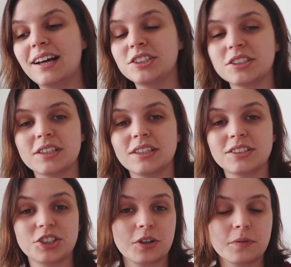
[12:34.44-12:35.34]
And she's going
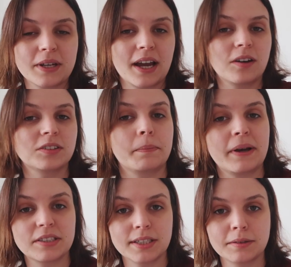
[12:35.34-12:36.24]
to show me how to
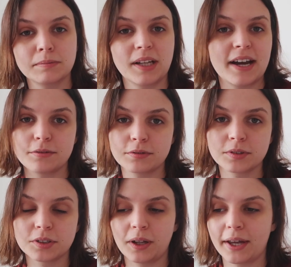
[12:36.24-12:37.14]
best sing them live
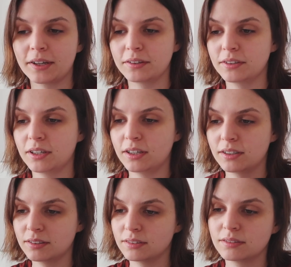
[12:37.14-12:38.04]
so that I
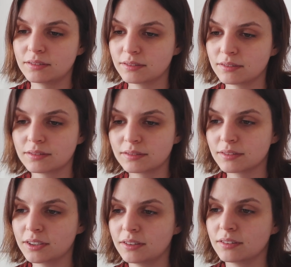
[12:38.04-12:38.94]
can,
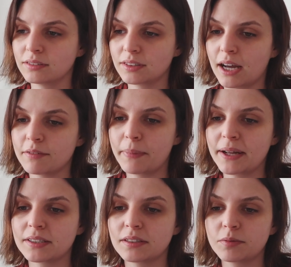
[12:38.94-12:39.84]
you know, have
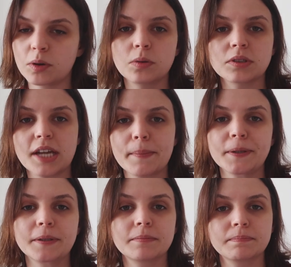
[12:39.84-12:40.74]
better vocal
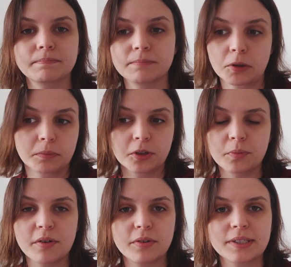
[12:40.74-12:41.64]
stamina. Not blow
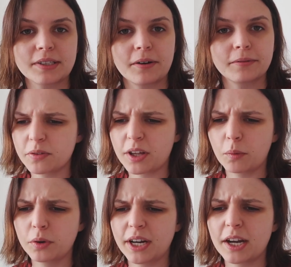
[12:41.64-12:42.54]
my voice out. I don't think
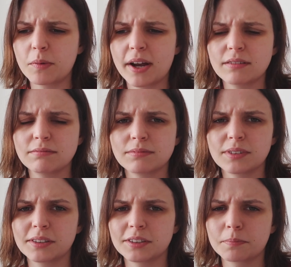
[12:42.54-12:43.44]
I would anyway,
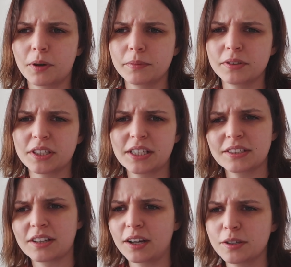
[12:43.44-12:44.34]
because pop music
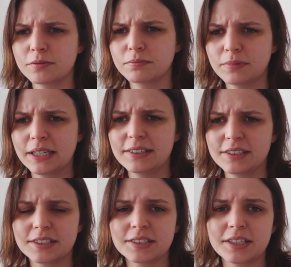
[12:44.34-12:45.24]
is kind of
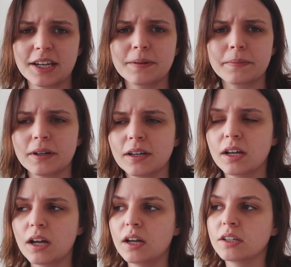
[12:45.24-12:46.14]
easier to sing. But
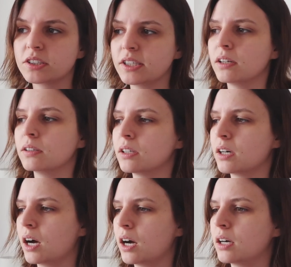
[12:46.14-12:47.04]
still,
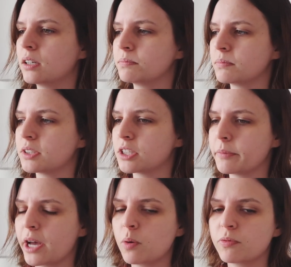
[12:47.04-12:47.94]
it's
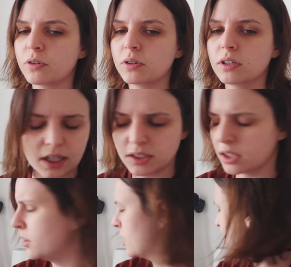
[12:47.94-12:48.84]
going to be helpful. Did I
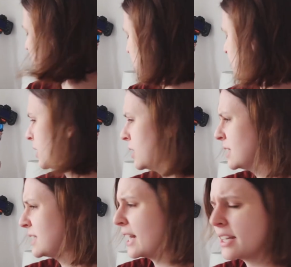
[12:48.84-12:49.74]
tell you guys that I'm
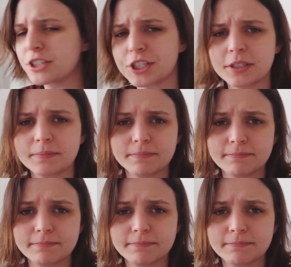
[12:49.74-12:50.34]
learning Danish?